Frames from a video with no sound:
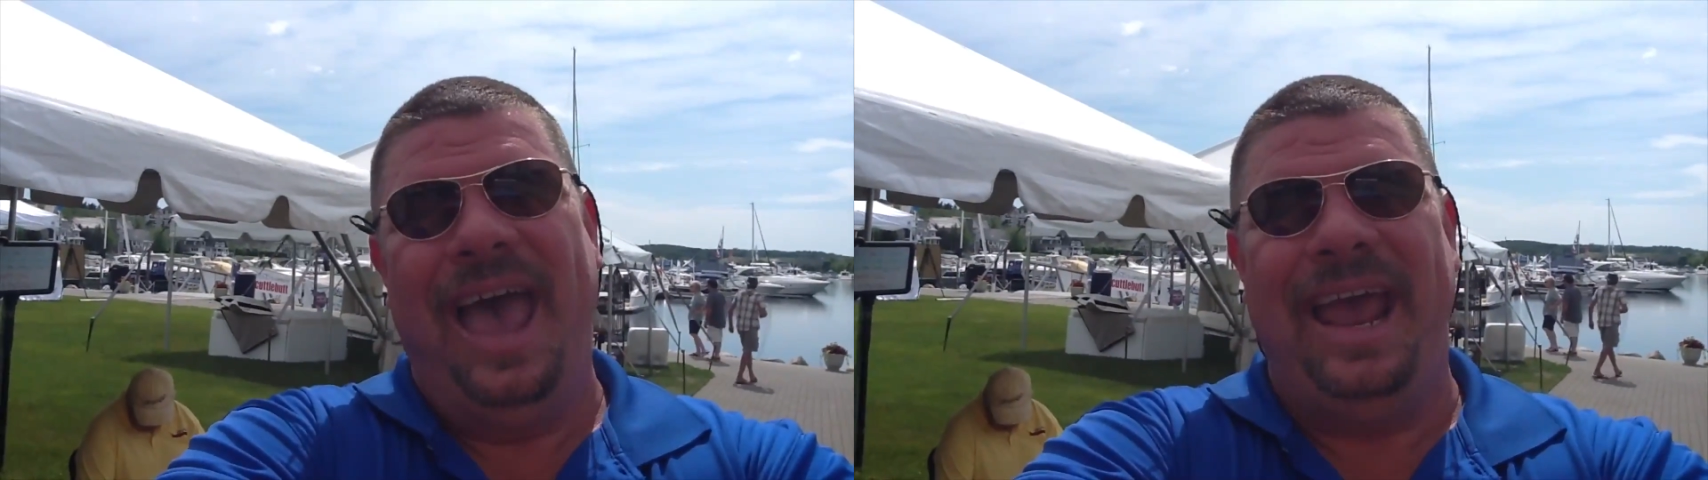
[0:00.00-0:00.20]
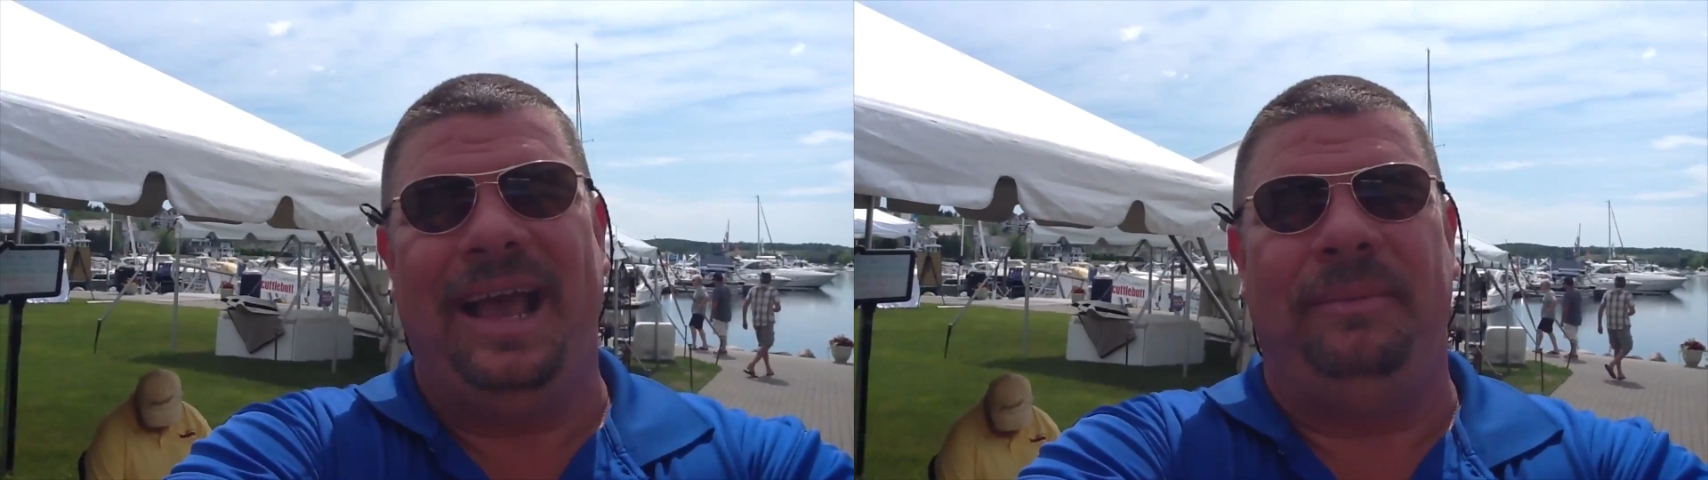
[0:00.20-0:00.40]

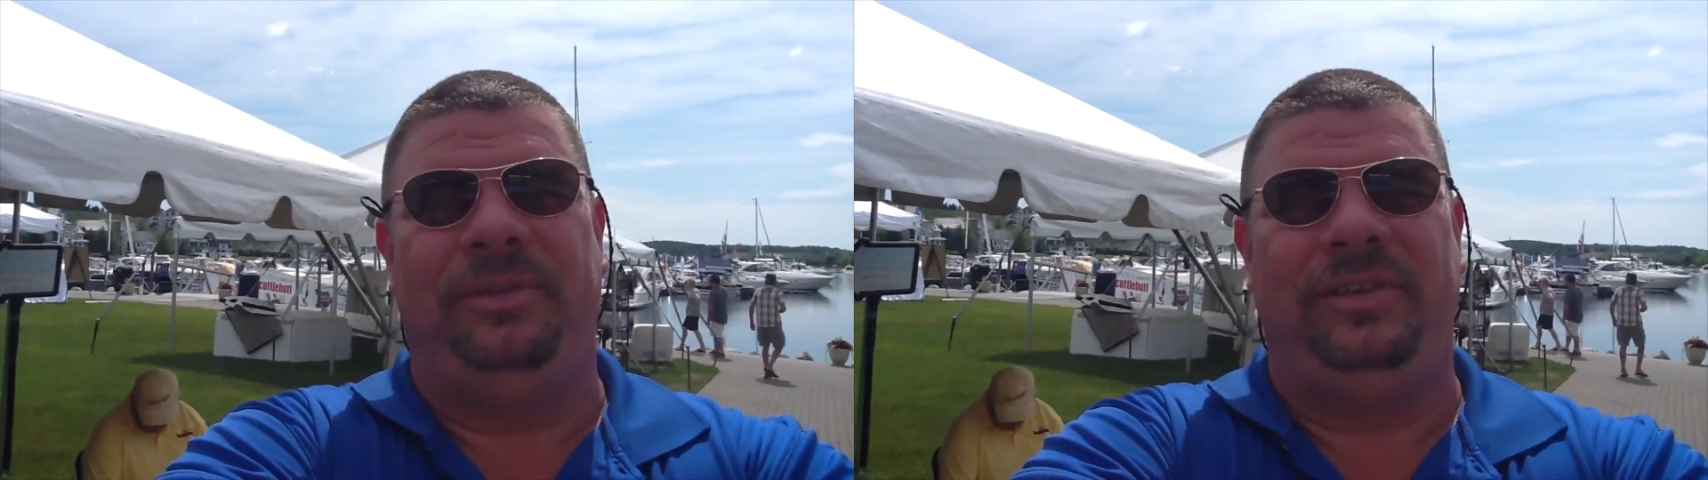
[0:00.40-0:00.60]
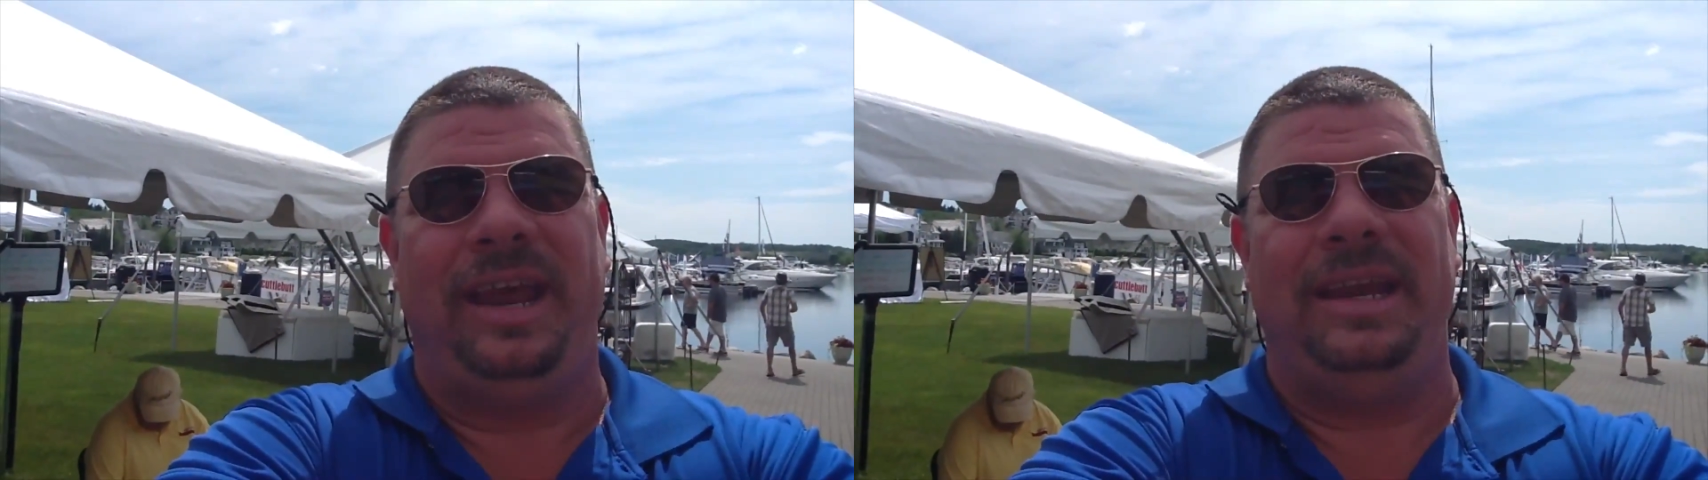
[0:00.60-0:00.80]
Hey, I'm
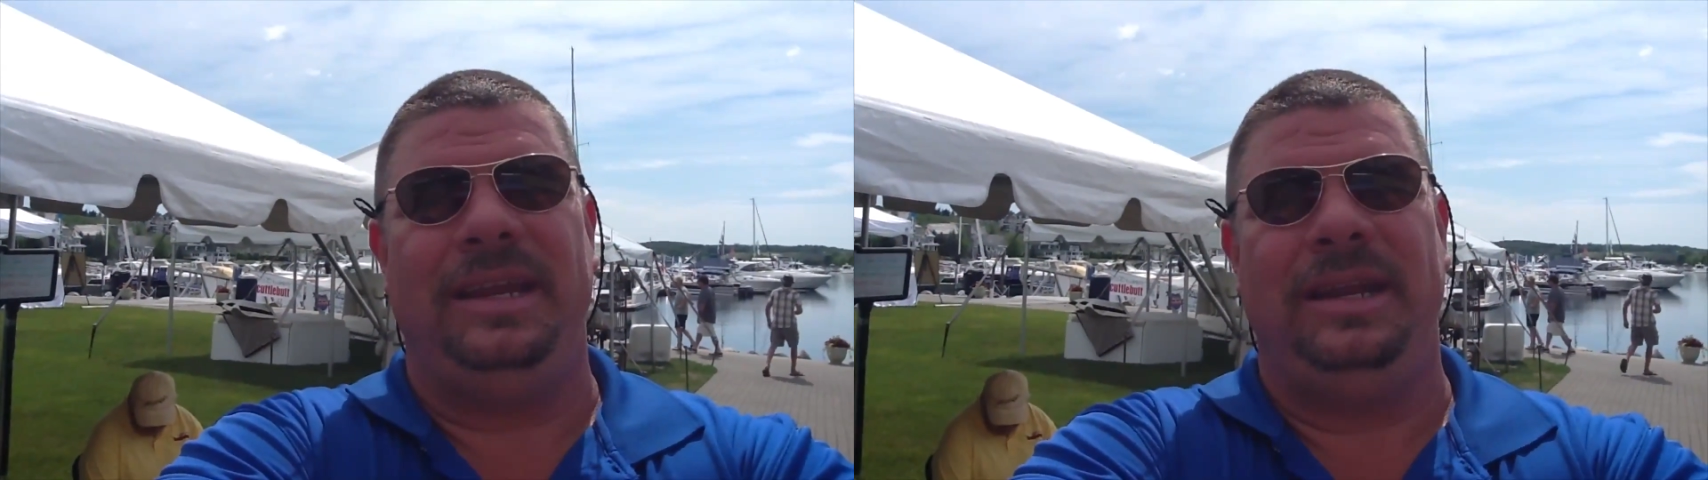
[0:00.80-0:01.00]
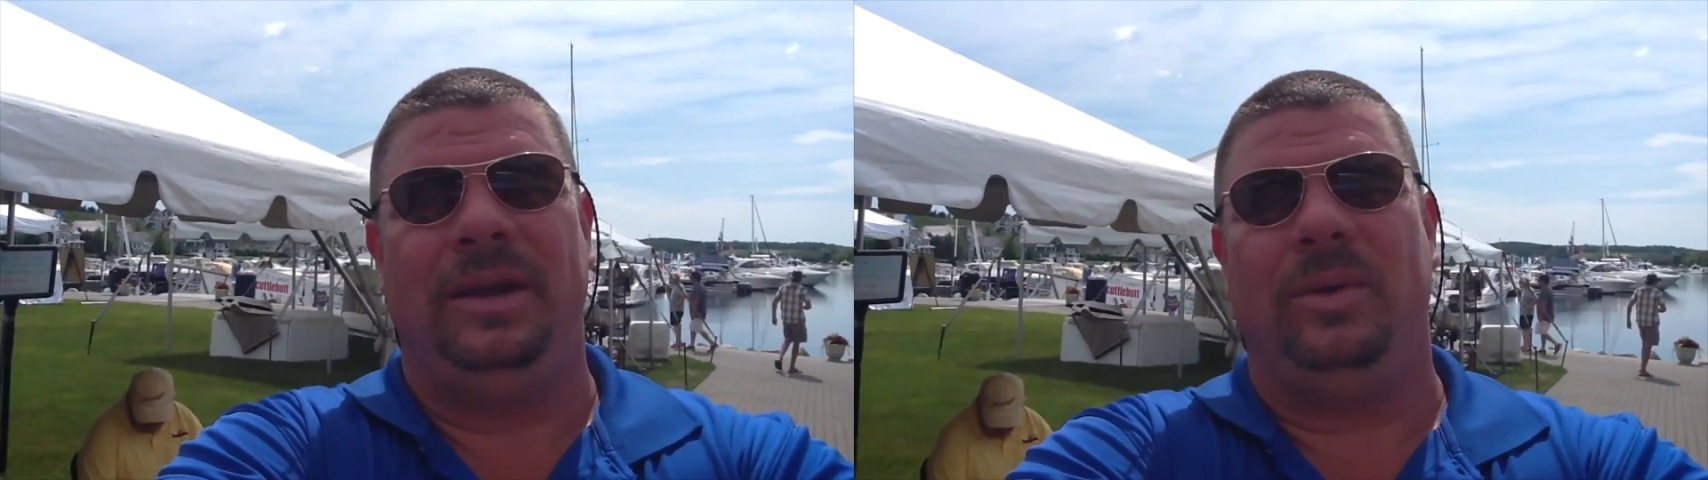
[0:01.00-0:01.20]

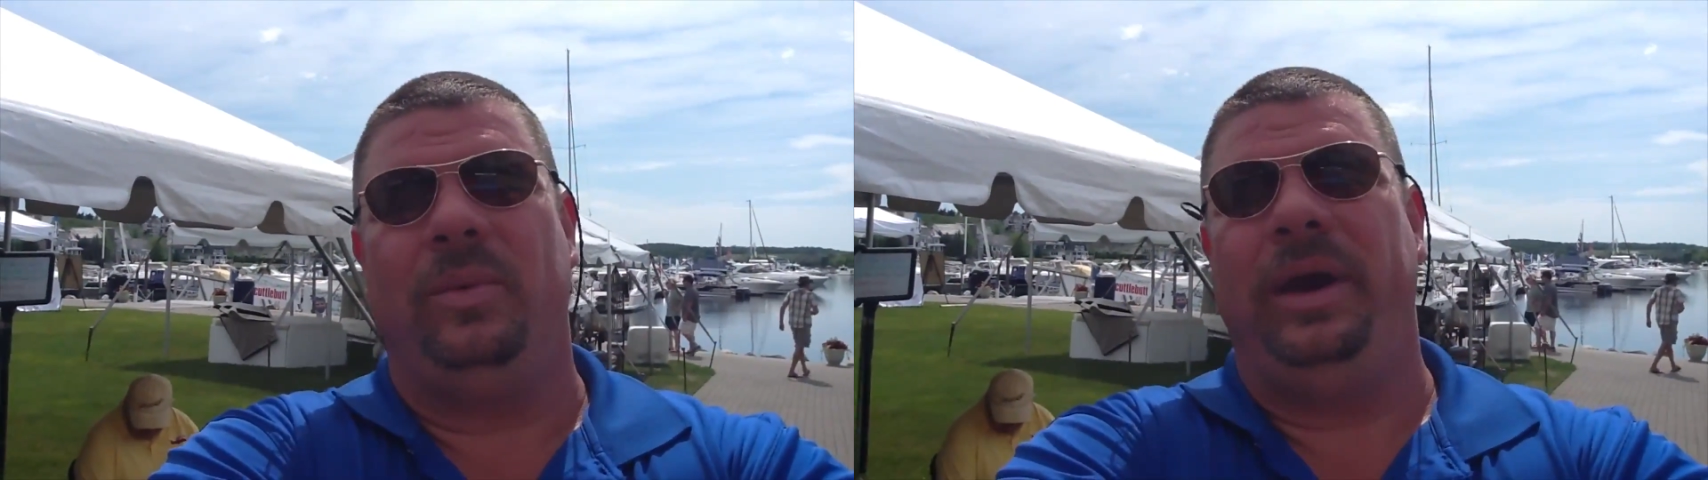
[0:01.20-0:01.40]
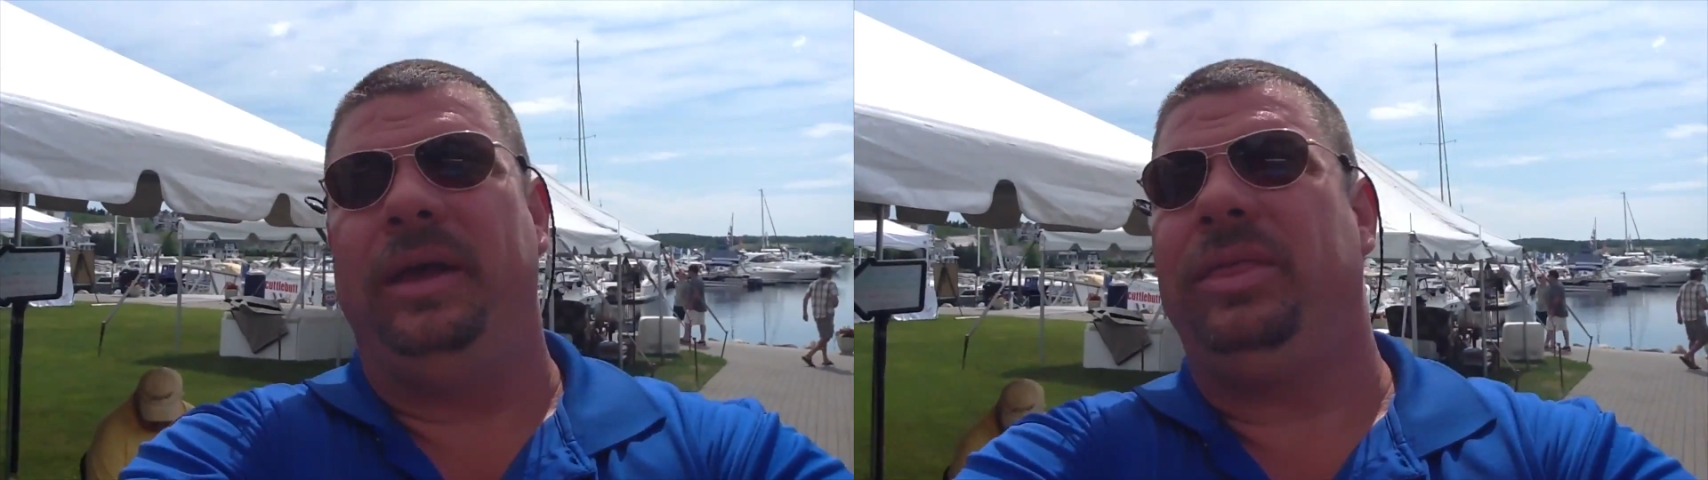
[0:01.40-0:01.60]
standing here
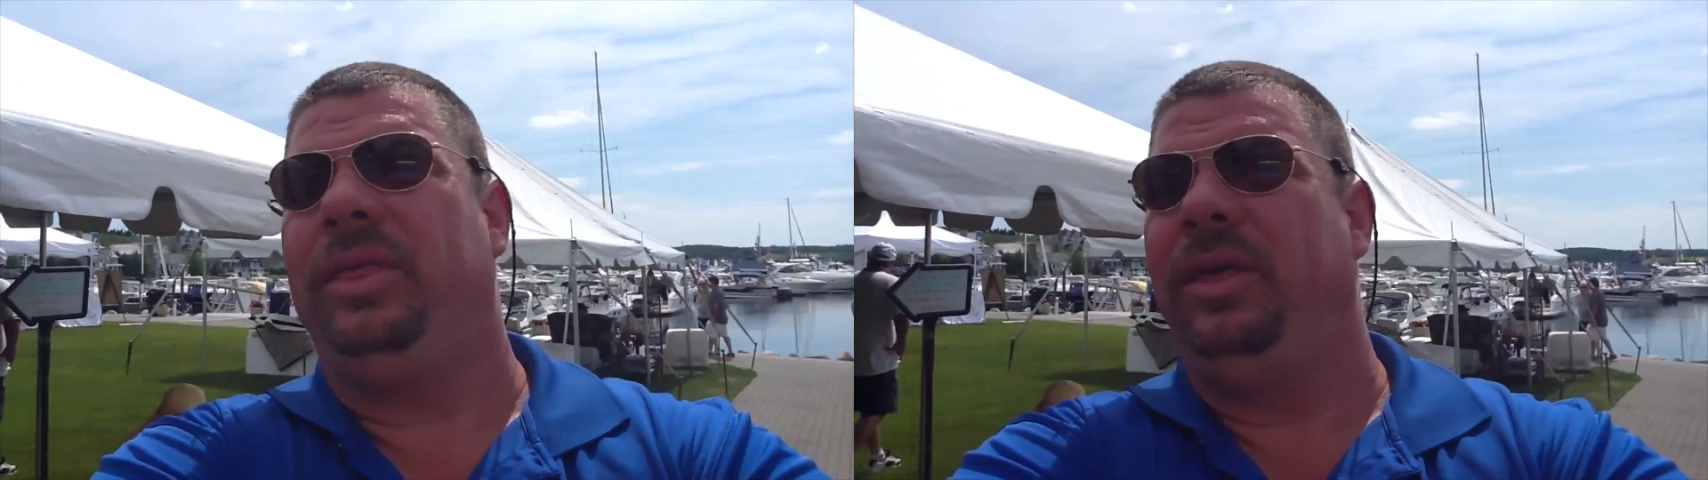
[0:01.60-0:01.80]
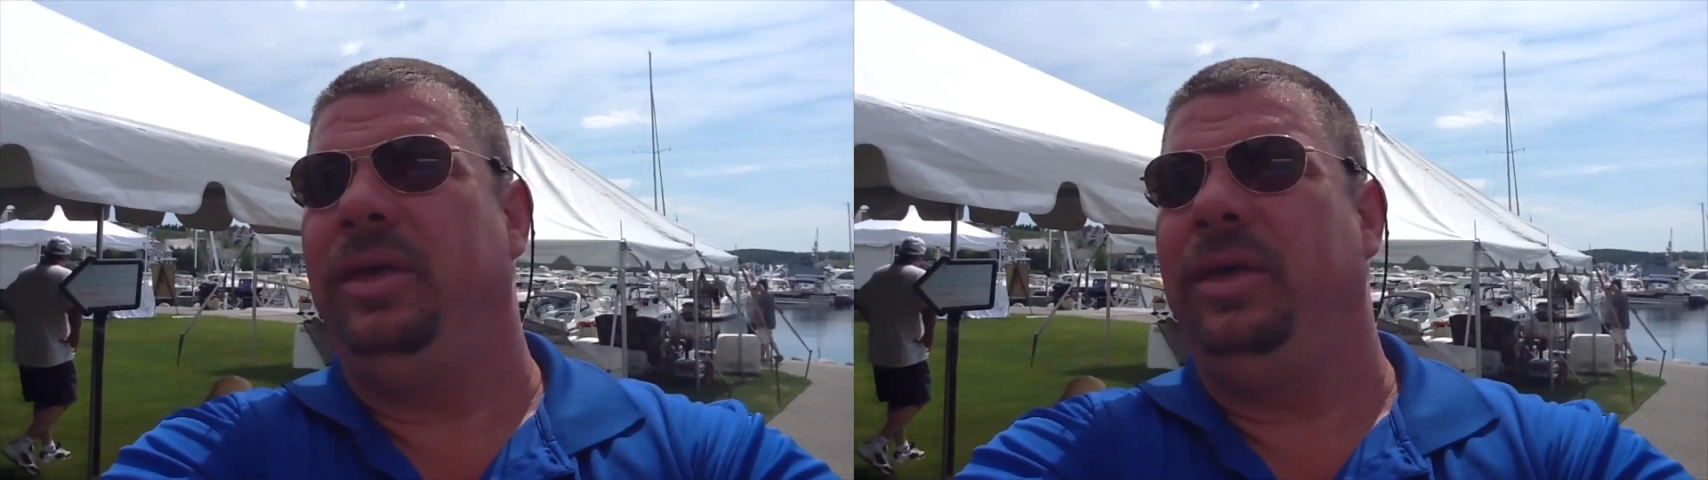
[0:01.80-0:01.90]
with